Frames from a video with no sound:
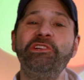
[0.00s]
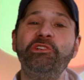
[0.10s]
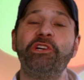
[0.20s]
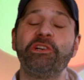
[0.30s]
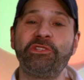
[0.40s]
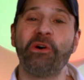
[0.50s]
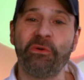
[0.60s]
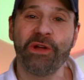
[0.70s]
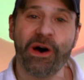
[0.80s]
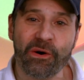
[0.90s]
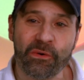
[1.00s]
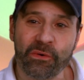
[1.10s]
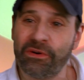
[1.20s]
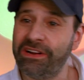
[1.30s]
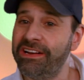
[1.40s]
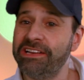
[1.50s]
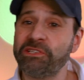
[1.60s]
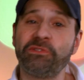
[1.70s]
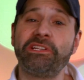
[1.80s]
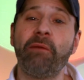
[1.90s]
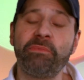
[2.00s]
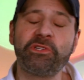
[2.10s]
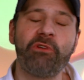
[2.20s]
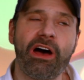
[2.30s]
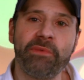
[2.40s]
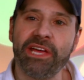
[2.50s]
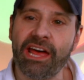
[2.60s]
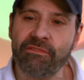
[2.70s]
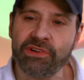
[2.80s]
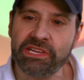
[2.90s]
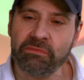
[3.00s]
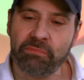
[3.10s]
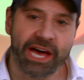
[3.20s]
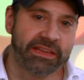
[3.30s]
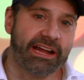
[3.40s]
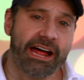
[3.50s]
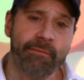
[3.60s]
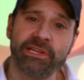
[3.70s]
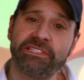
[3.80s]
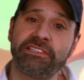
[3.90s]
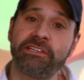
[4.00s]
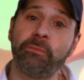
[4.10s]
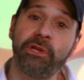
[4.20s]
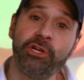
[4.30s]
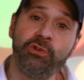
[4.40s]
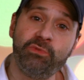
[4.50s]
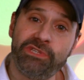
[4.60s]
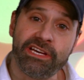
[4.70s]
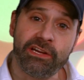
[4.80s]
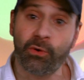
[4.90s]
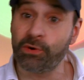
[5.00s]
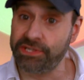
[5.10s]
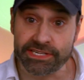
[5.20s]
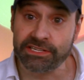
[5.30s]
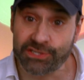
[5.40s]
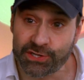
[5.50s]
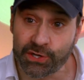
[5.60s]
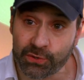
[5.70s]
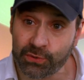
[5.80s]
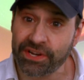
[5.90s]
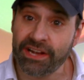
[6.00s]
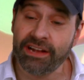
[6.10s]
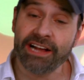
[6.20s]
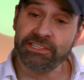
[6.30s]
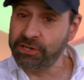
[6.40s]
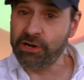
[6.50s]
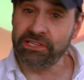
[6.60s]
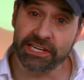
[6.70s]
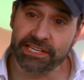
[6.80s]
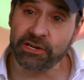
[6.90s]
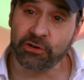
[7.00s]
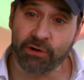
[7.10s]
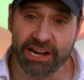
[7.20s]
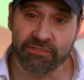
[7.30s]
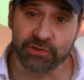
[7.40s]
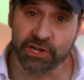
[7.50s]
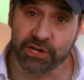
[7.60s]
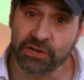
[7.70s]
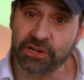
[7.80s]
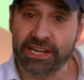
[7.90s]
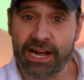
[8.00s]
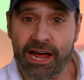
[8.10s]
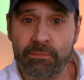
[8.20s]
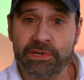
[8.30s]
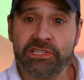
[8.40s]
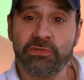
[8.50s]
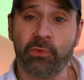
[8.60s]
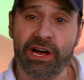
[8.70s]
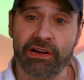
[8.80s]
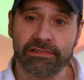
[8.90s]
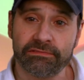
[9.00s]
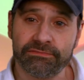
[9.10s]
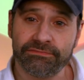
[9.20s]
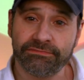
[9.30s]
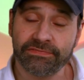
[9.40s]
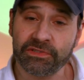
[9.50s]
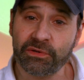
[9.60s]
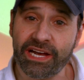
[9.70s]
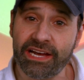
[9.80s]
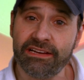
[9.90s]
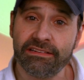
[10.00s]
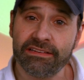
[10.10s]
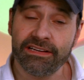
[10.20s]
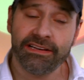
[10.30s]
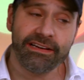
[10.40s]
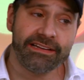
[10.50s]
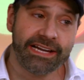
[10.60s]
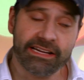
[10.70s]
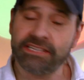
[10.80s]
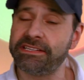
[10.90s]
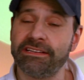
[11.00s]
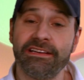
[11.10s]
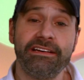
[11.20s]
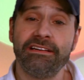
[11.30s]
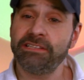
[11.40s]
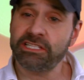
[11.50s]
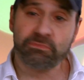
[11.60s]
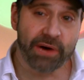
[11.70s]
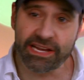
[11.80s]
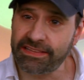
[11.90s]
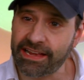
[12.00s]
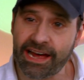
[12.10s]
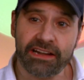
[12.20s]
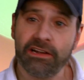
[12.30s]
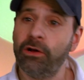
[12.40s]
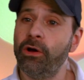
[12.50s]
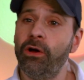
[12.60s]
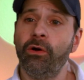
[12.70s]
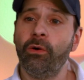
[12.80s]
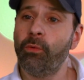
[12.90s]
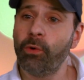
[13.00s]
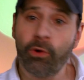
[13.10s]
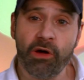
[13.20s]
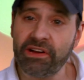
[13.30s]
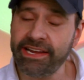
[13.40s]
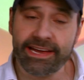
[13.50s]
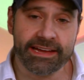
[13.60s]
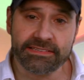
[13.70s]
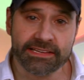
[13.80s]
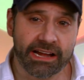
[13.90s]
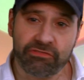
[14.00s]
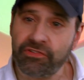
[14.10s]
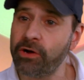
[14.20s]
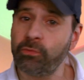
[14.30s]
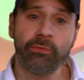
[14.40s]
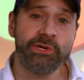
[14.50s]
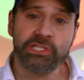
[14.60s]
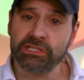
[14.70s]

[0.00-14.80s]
You just don't know. So stop ascribing everything bad that happens to something you did or didn't do and start taking credit for the good that happens as well. Okay? Now listen, despite that, we're all going to get into that funk where we